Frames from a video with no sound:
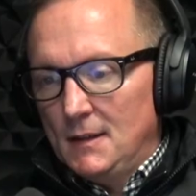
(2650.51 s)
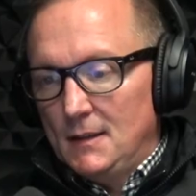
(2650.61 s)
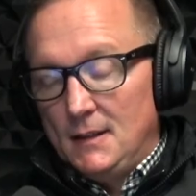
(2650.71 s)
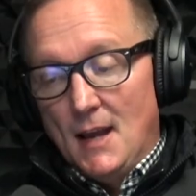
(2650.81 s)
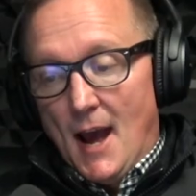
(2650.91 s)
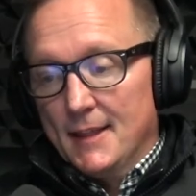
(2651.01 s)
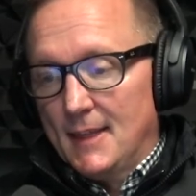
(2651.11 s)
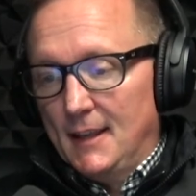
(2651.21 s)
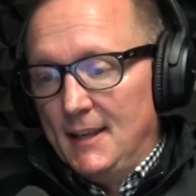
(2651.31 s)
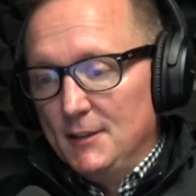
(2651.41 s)
Yeah, I
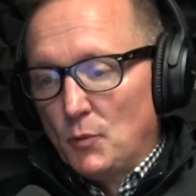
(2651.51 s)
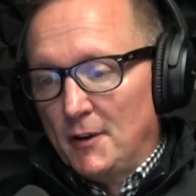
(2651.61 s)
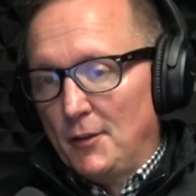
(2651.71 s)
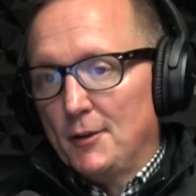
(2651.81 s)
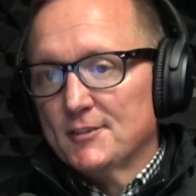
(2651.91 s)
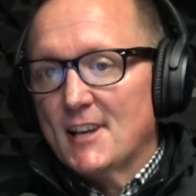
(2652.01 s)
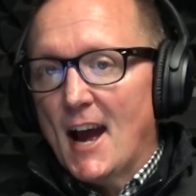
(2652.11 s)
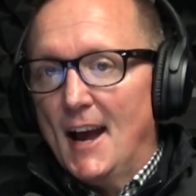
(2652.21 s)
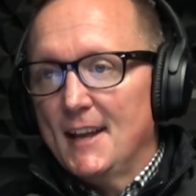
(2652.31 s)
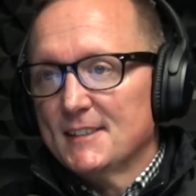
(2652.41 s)
think he's one of those
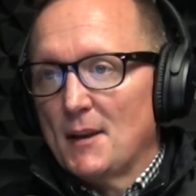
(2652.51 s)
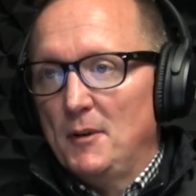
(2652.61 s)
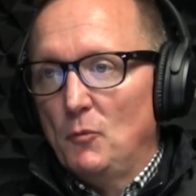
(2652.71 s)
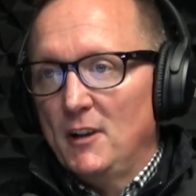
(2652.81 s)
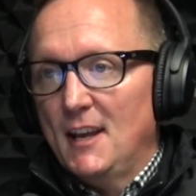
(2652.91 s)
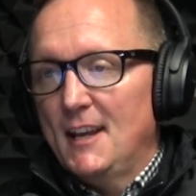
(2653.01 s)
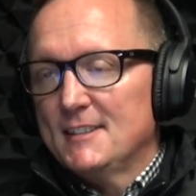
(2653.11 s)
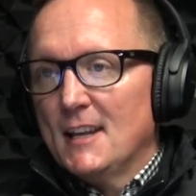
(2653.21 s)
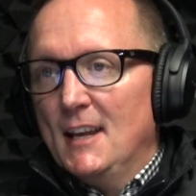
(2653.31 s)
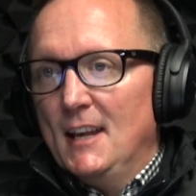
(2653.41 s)
guys. I mean, when it,
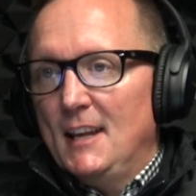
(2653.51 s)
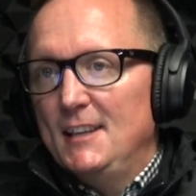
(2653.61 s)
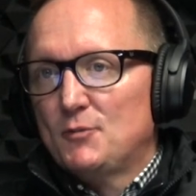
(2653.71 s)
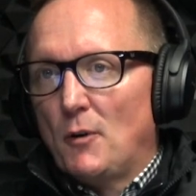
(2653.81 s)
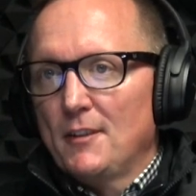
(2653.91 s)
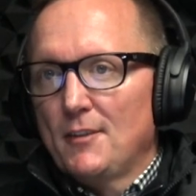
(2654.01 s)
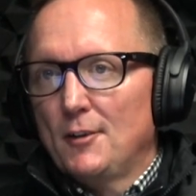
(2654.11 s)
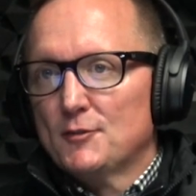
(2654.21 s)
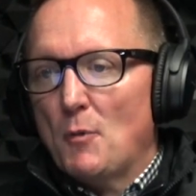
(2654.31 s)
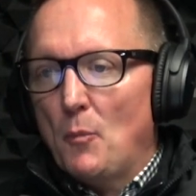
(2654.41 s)
it he's one of
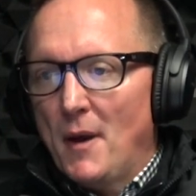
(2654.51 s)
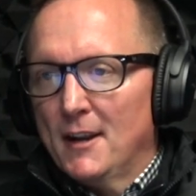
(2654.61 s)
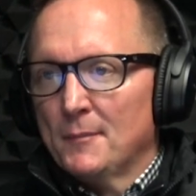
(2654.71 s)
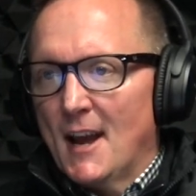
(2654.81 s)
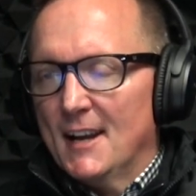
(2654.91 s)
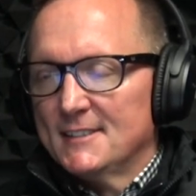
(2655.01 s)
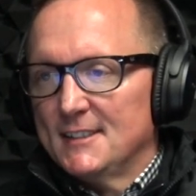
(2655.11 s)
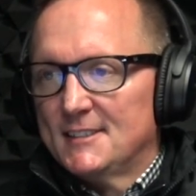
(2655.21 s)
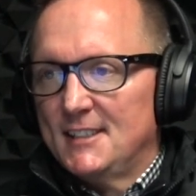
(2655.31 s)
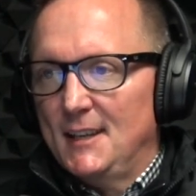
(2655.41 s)
those momentum guys.
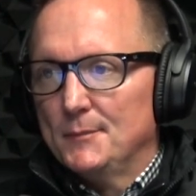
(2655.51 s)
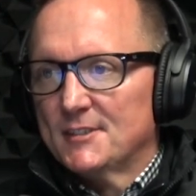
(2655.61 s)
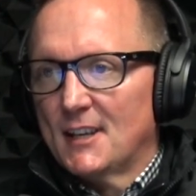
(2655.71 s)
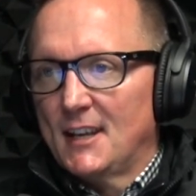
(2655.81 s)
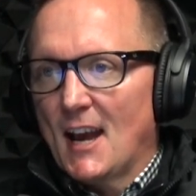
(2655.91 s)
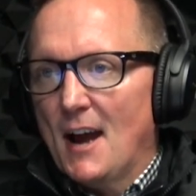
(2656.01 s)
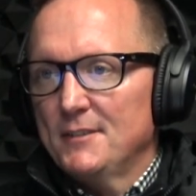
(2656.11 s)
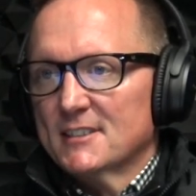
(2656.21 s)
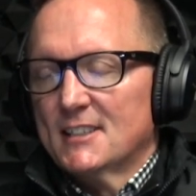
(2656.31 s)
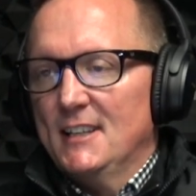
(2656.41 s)
It seems like
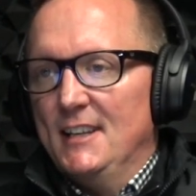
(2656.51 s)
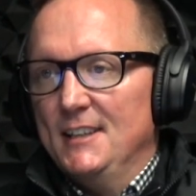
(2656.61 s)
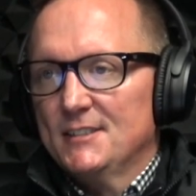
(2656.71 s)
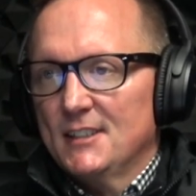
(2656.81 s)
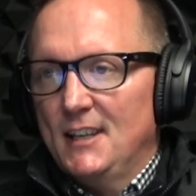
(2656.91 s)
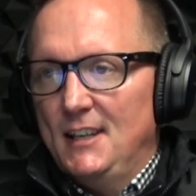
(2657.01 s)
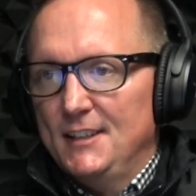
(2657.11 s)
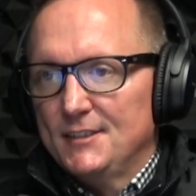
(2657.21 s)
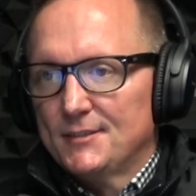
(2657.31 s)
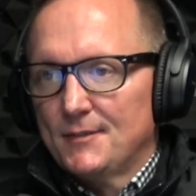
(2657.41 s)
obviously he's
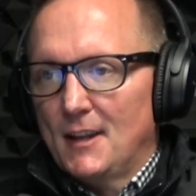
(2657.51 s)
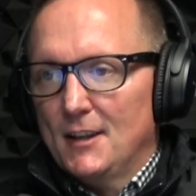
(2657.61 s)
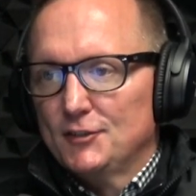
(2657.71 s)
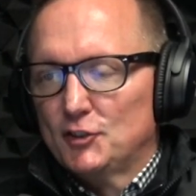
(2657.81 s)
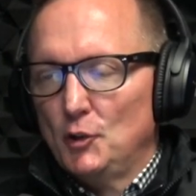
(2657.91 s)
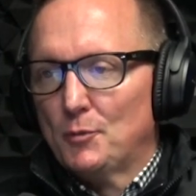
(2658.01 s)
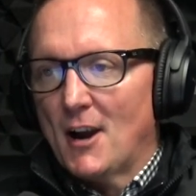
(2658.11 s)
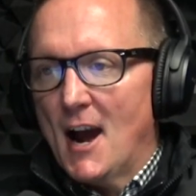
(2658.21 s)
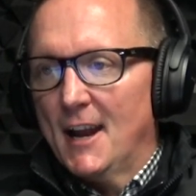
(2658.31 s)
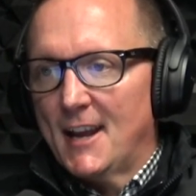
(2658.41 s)
he's super
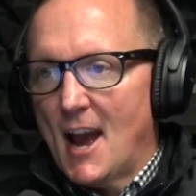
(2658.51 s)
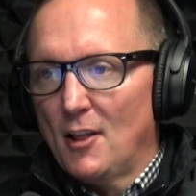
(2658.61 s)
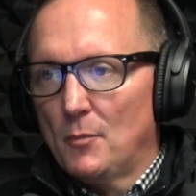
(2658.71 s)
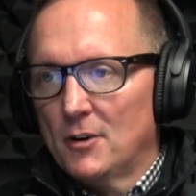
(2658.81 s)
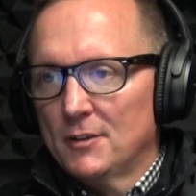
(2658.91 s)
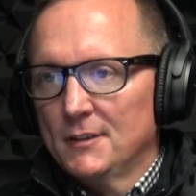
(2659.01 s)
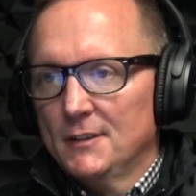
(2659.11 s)
high caliber